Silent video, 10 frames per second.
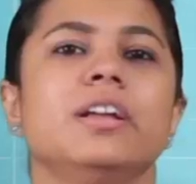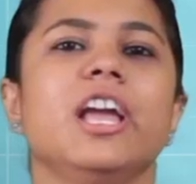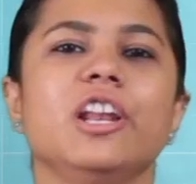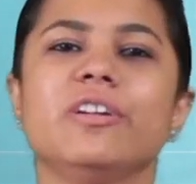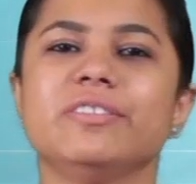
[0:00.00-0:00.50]

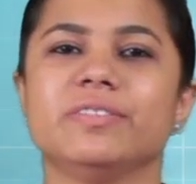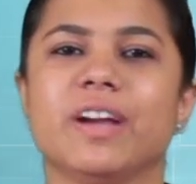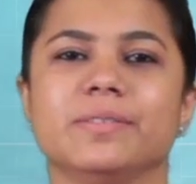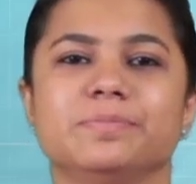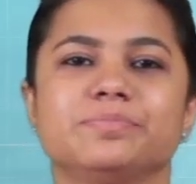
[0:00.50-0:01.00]
Hello
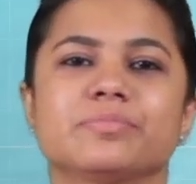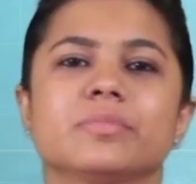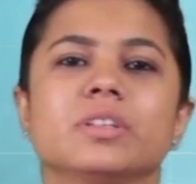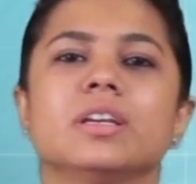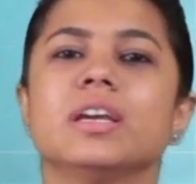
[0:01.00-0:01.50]
everyone.
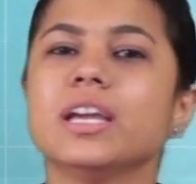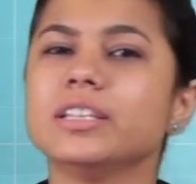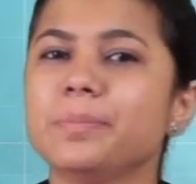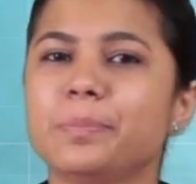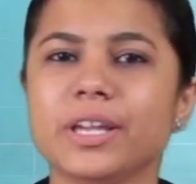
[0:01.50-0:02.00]
In
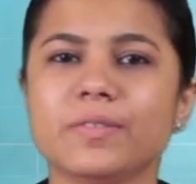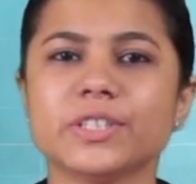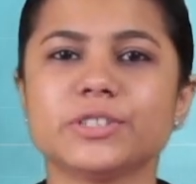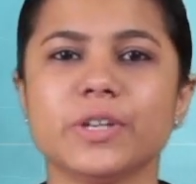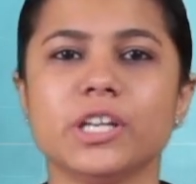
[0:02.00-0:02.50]
the
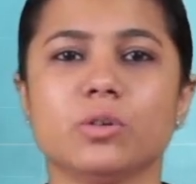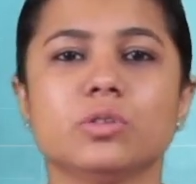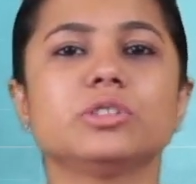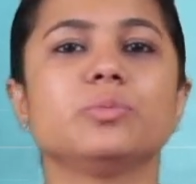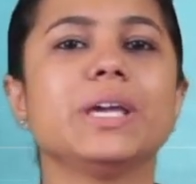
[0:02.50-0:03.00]
previous
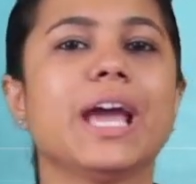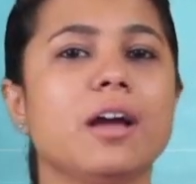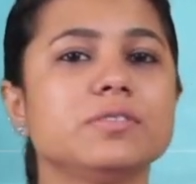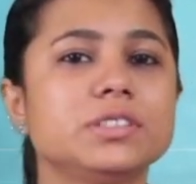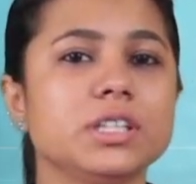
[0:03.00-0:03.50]
videos, we
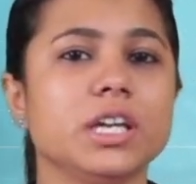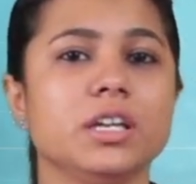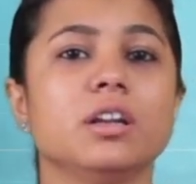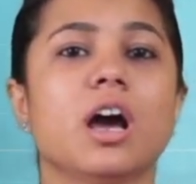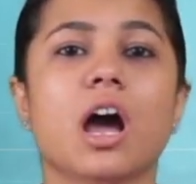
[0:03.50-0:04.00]
have
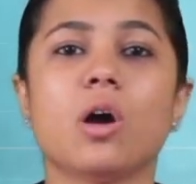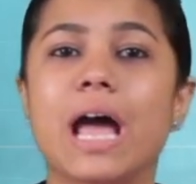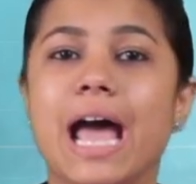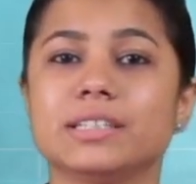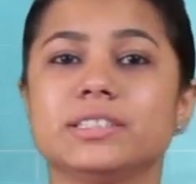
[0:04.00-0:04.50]
seen how
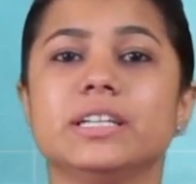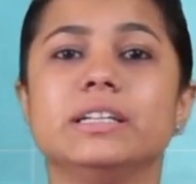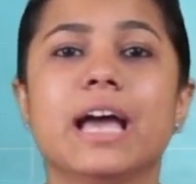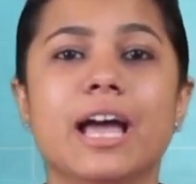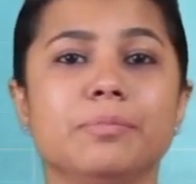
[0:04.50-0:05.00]

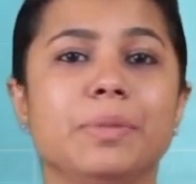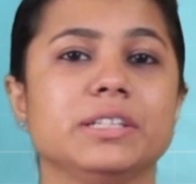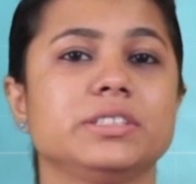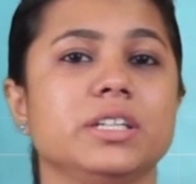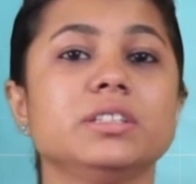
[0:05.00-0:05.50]
acid and
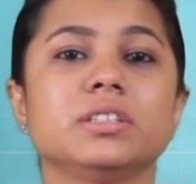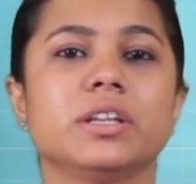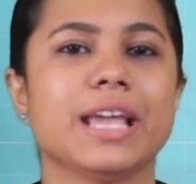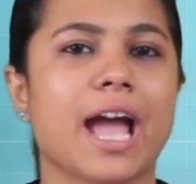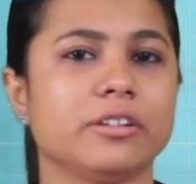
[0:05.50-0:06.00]
bases
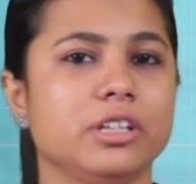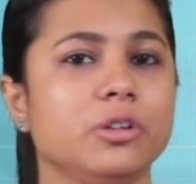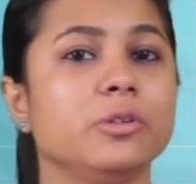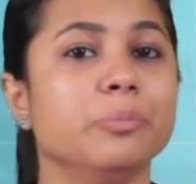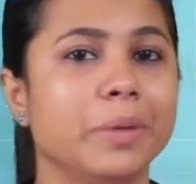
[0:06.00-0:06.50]
reacted
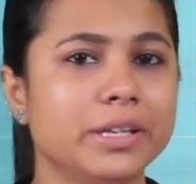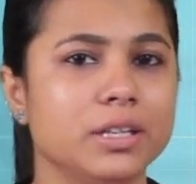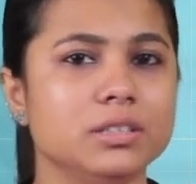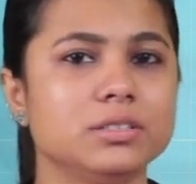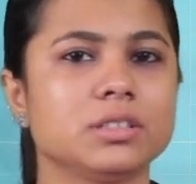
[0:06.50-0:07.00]
with
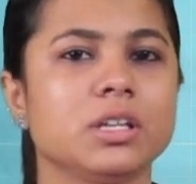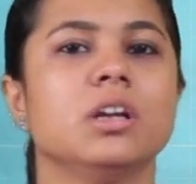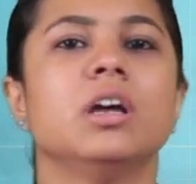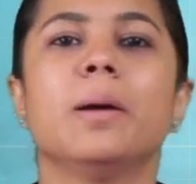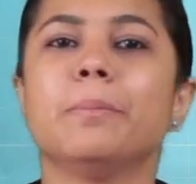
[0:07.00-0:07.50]
metals,
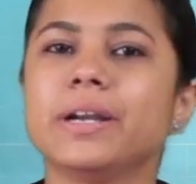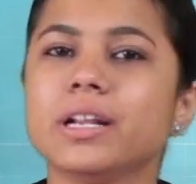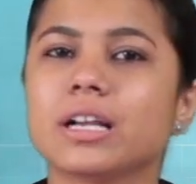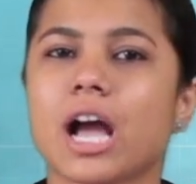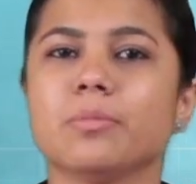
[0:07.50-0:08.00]

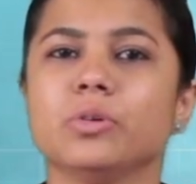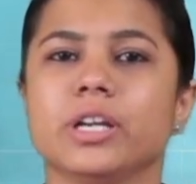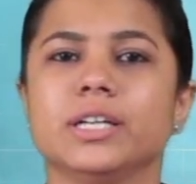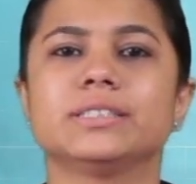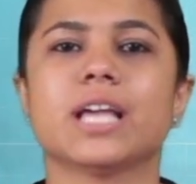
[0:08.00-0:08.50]
metal
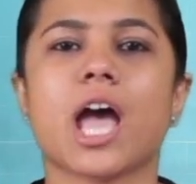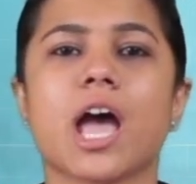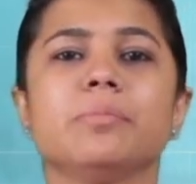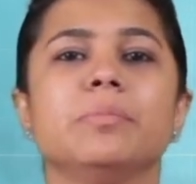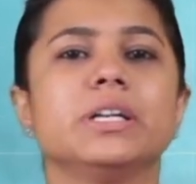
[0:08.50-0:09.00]
carbonates
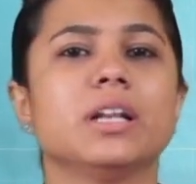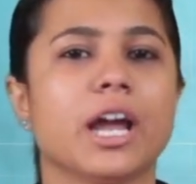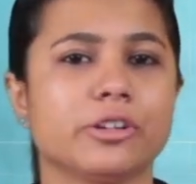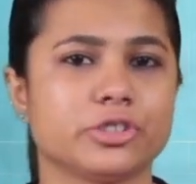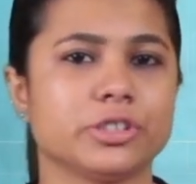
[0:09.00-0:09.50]
and metal
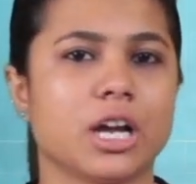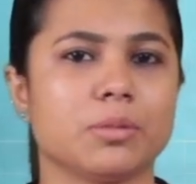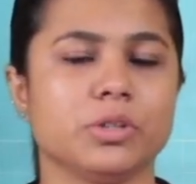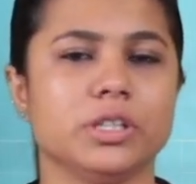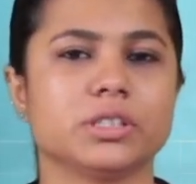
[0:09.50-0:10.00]
hydrogen
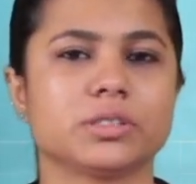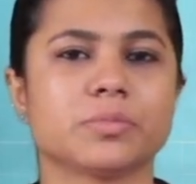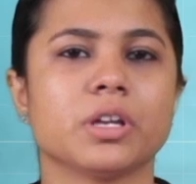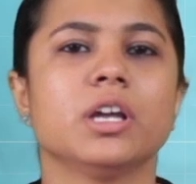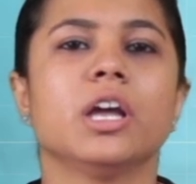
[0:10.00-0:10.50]
carbonates.
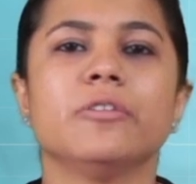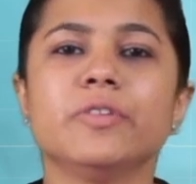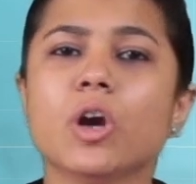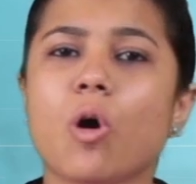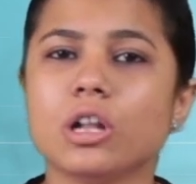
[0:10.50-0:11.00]

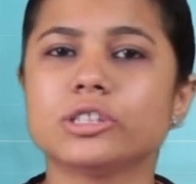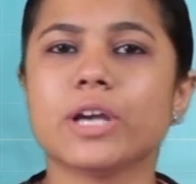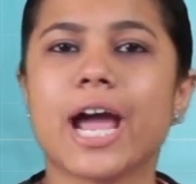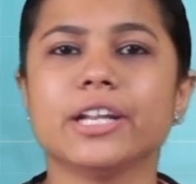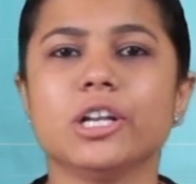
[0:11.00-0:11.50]
We also
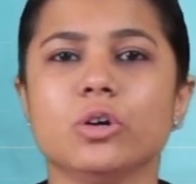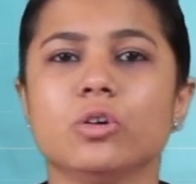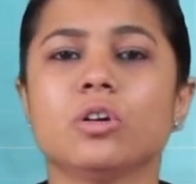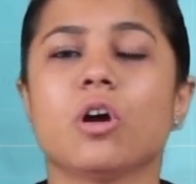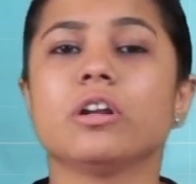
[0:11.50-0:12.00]
had a
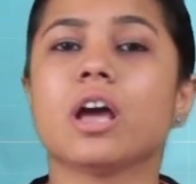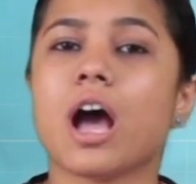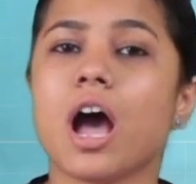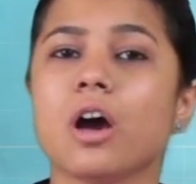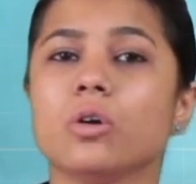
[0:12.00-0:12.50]
look on
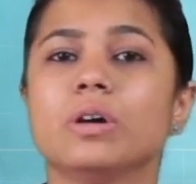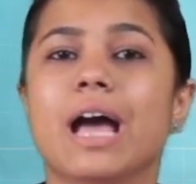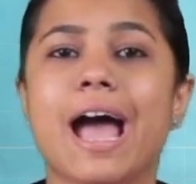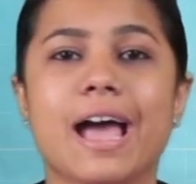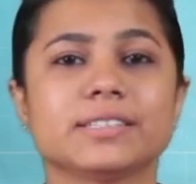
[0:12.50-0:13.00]
how
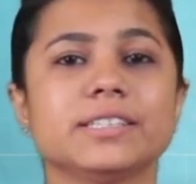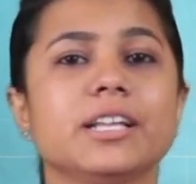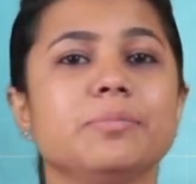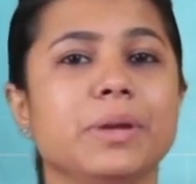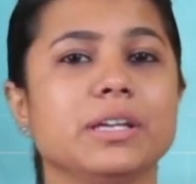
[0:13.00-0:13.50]
acid
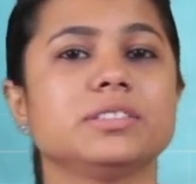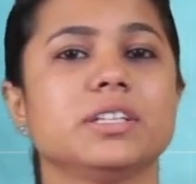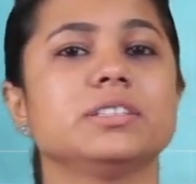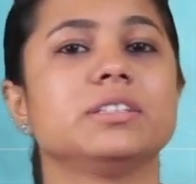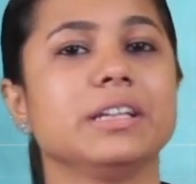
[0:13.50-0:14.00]
and
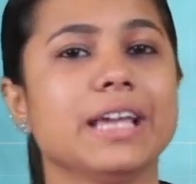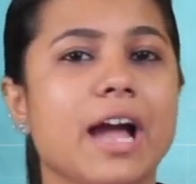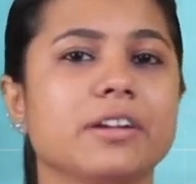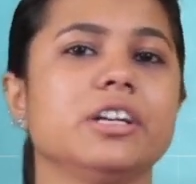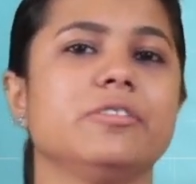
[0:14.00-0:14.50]
bases
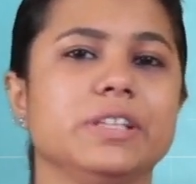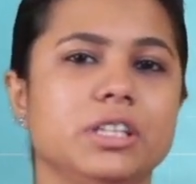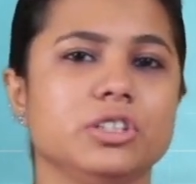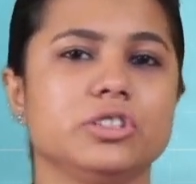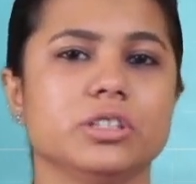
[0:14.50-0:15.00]
reacted with
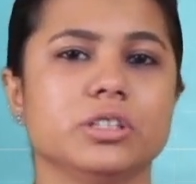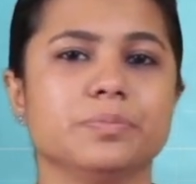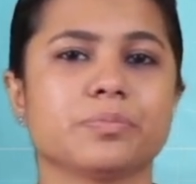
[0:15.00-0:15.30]
each other.